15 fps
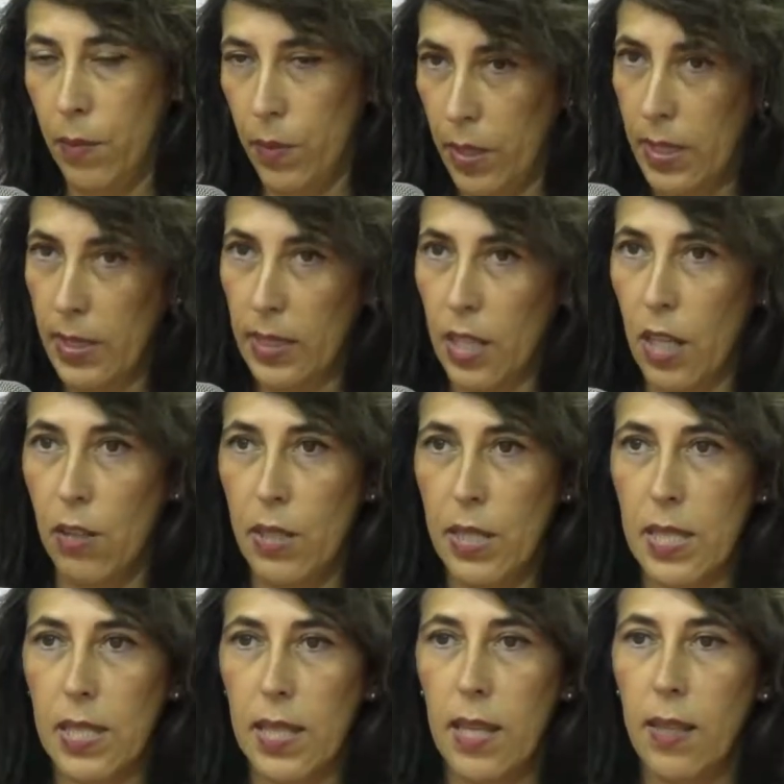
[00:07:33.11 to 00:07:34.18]
this
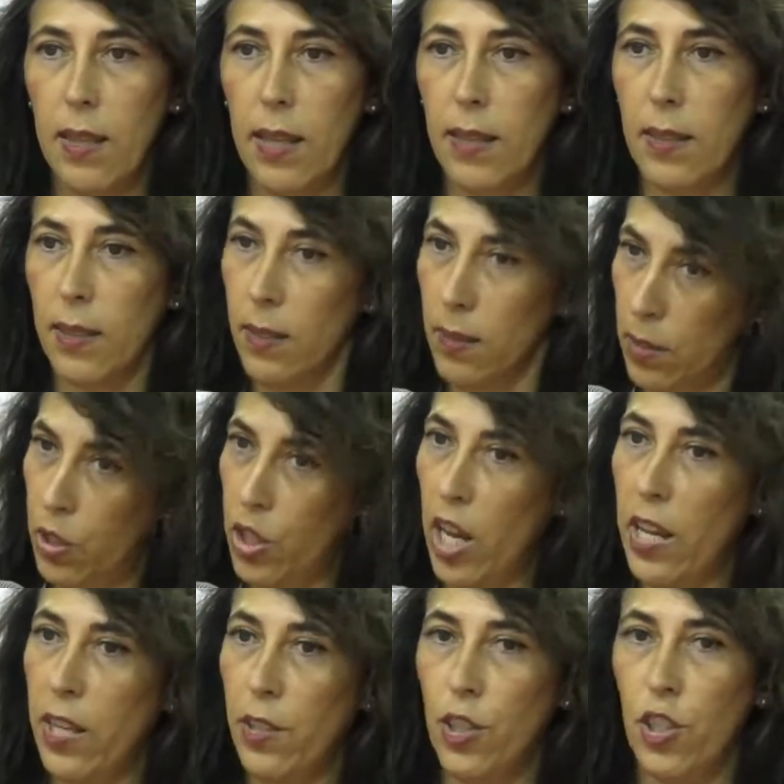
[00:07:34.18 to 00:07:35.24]
currency, that
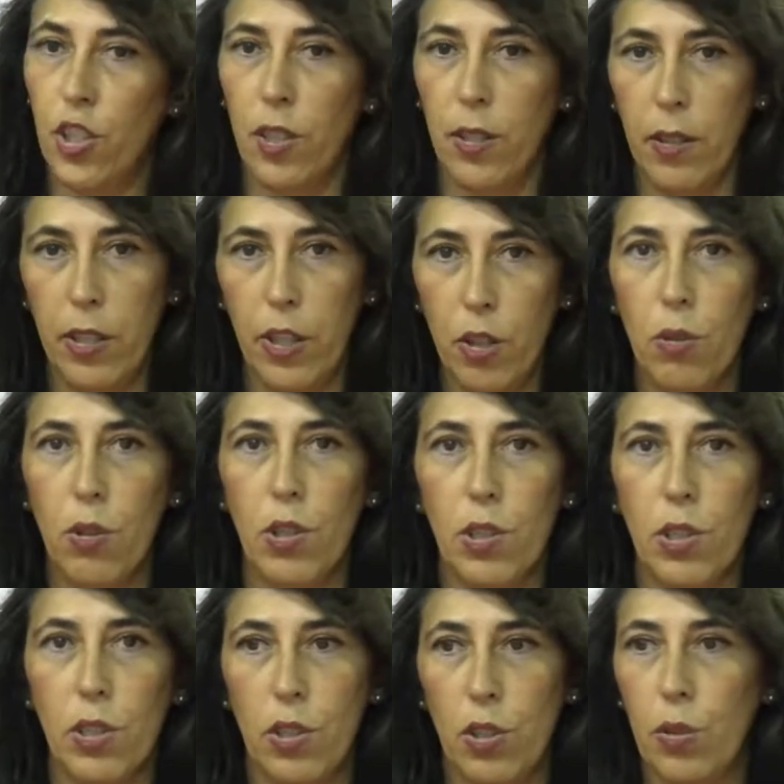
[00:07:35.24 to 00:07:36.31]
change
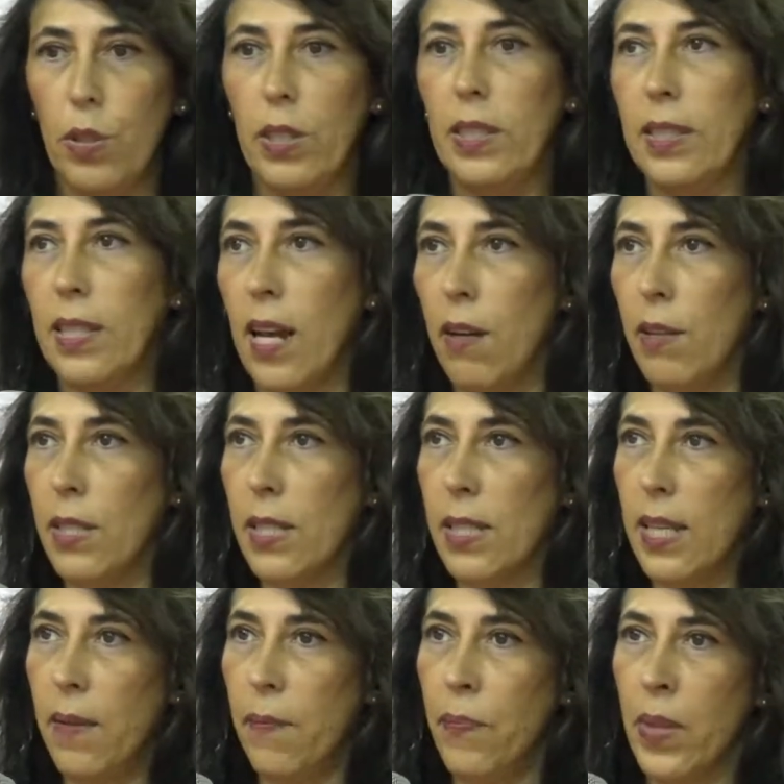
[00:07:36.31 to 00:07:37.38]
euros to this
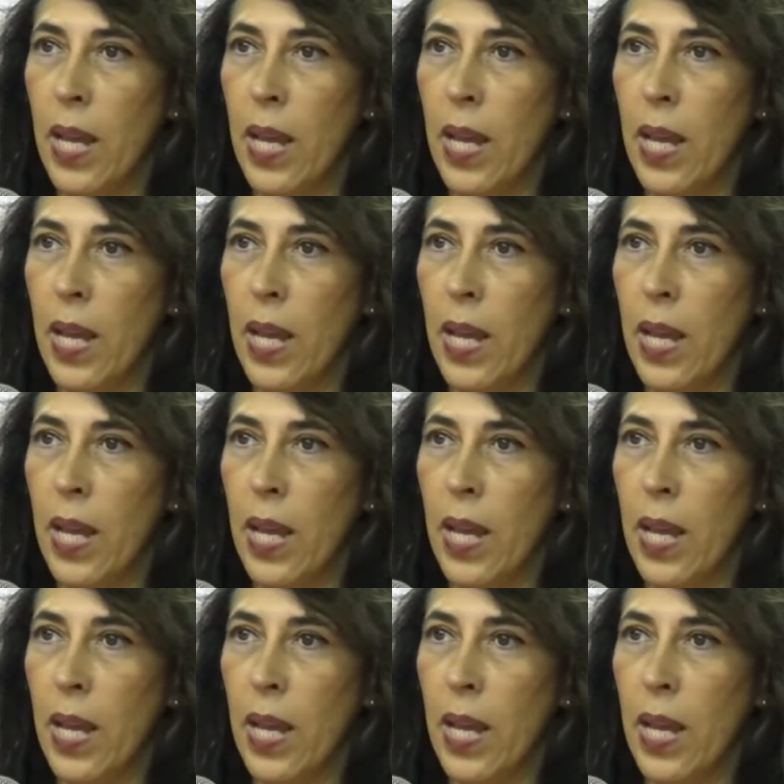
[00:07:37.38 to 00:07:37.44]
currency,